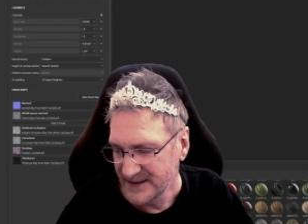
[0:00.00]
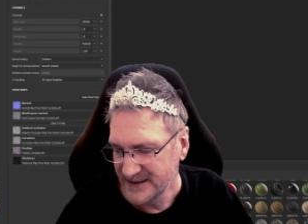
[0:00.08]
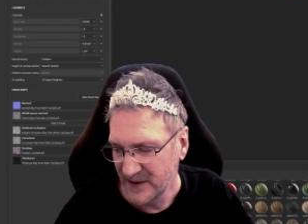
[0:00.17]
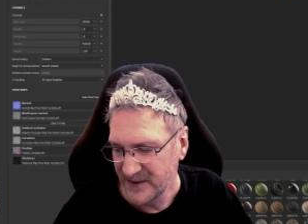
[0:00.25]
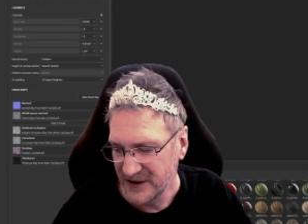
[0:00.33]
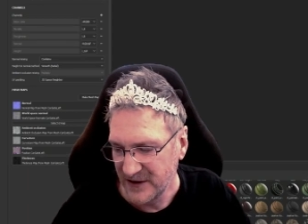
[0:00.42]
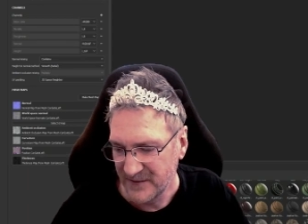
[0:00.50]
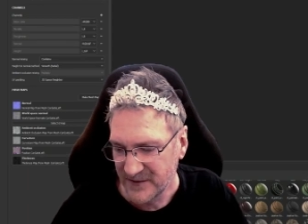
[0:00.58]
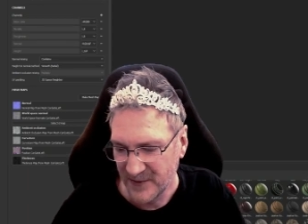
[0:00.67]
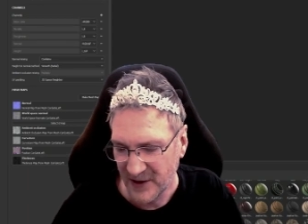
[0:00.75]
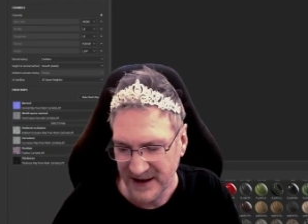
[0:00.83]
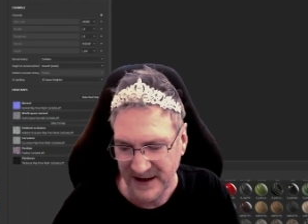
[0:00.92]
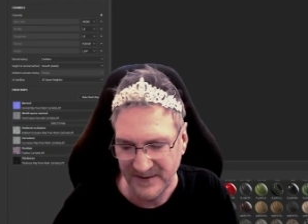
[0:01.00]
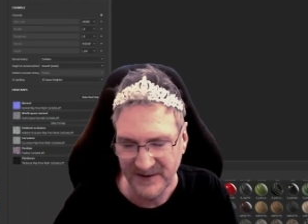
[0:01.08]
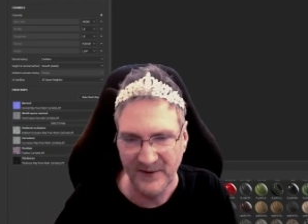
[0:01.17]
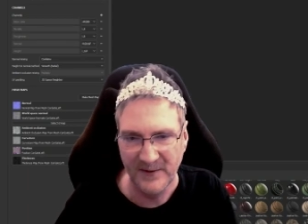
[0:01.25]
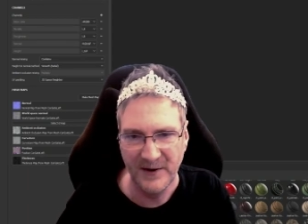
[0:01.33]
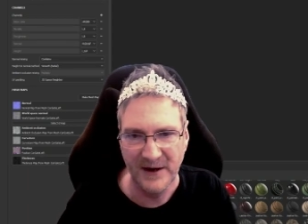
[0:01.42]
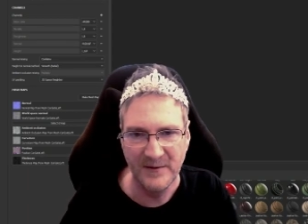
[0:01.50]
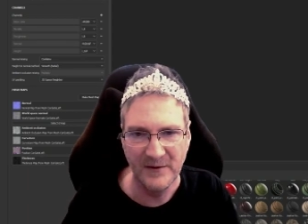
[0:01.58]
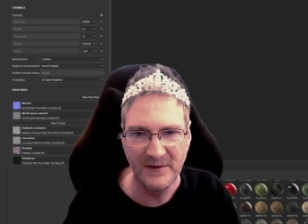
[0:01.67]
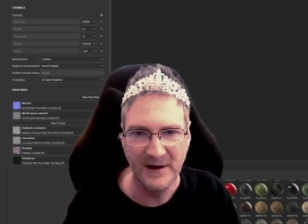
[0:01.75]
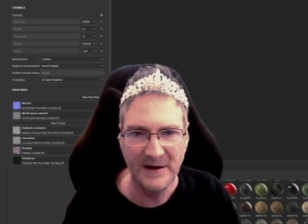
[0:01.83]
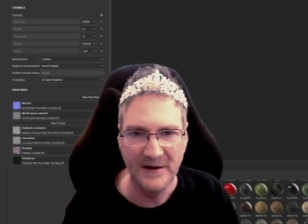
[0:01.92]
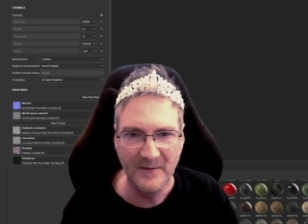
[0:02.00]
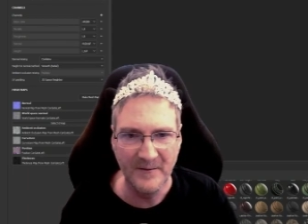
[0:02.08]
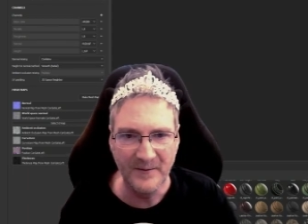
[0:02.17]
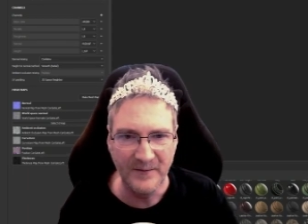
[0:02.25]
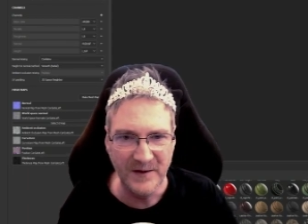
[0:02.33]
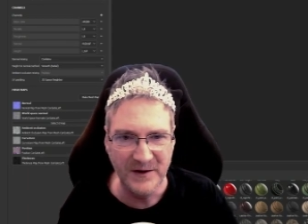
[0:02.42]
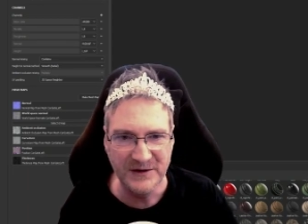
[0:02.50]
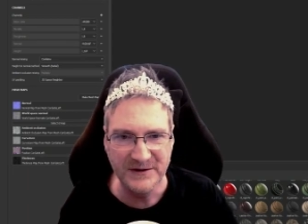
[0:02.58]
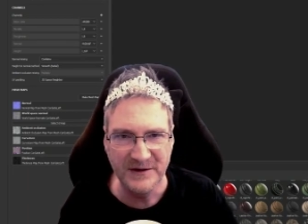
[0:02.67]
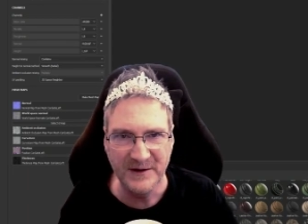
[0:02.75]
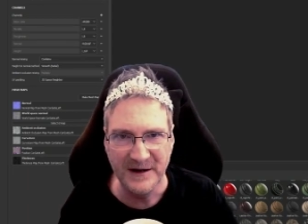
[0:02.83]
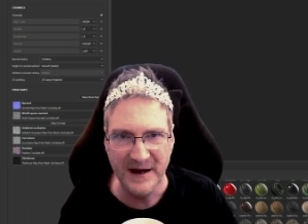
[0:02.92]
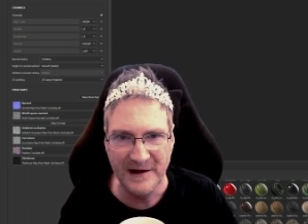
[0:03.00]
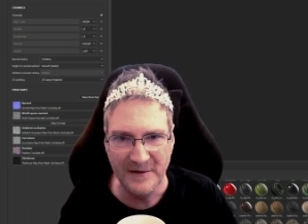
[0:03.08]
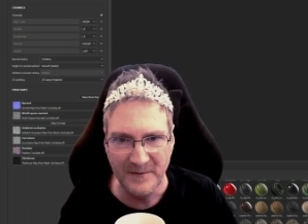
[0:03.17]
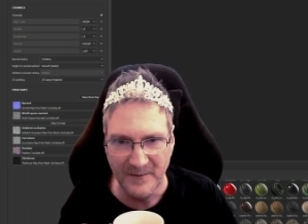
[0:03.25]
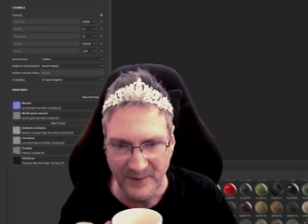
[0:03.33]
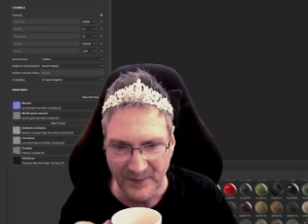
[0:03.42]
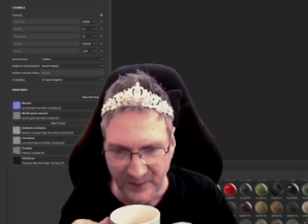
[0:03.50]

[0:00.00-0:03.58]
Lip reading: So if you do have to buy gifts for people, you should do it now.